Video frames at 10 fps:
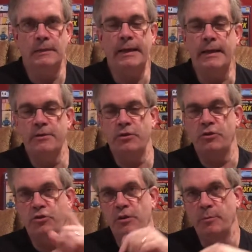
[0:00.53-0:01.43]
Hey guys, this
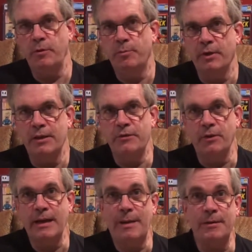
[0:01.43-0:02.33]
is Jim with
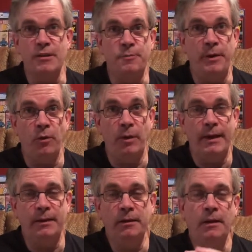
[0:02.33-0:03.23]
Bronzeville Comics. It's been a
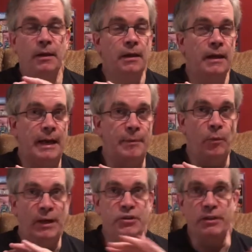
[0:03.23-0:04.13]
while. I've
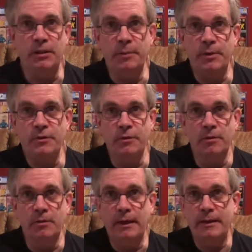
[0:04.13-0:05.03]
been watching the Olympics
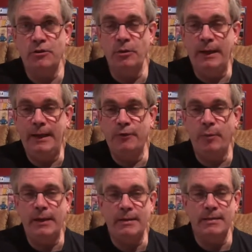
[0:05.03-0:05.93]
for like 2.5
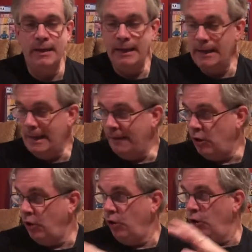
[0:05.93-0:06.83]
weeks. I have a
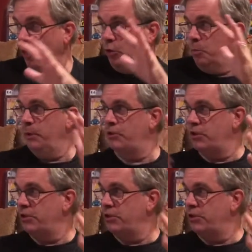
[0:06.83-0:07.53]
whole bunch of